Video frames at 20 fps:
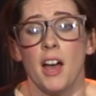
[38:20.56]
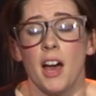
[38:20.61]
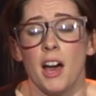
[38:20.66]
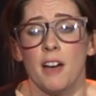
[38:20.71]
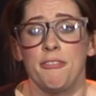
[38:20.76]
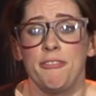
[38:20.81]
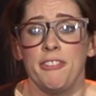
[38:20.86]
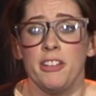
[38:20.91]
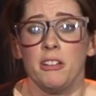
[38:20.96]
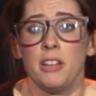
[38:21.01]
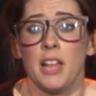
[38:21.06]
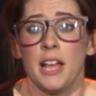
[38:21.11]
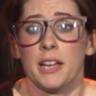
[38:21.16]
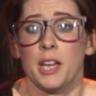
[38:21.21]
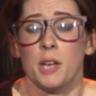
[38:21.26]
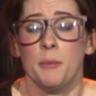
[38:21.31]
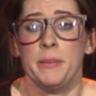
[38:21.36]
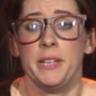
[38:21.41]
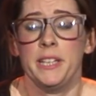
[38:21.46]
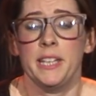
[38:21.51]
I feel
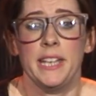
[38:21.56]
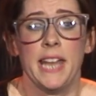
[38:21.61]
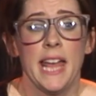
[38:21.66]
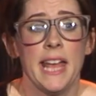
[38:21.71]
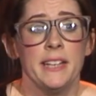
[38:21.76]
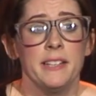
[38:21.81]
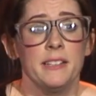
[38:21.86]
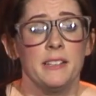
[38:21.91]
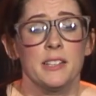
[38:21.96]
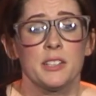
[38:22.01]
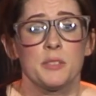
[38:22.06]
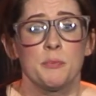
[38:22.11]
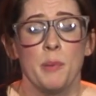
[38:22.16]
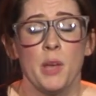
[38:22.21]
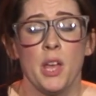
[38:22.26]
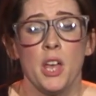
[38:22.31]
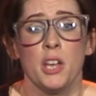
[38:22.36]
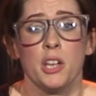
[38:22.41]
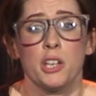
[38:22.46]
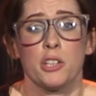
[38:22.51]
like I'm in an endless
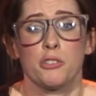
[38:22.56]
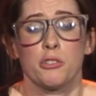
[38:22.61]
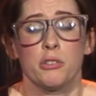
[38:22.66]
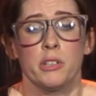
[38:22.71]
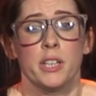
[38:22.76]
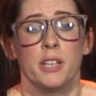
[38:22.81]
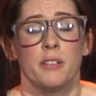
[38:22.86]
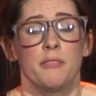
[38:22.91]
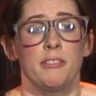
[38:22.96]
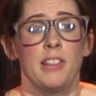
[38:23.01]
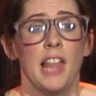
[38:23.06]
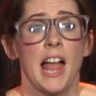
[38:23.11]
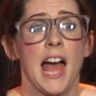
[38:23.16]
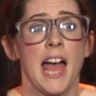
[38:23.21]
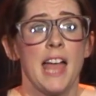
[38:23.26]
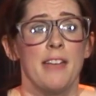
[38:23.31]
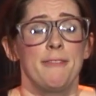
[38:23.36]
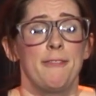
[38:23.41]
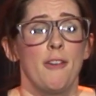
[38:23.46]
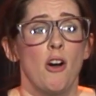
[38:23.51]
purgatory of life